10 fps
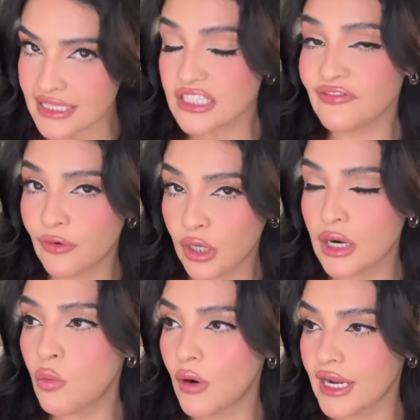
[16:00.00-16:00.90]

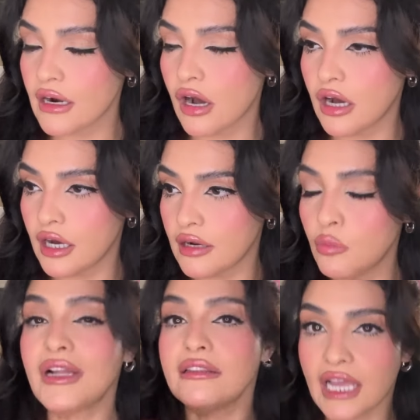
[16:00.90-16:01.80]
Sephora went
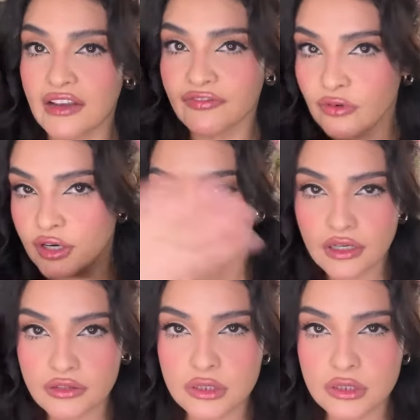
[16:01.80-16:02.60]
live for the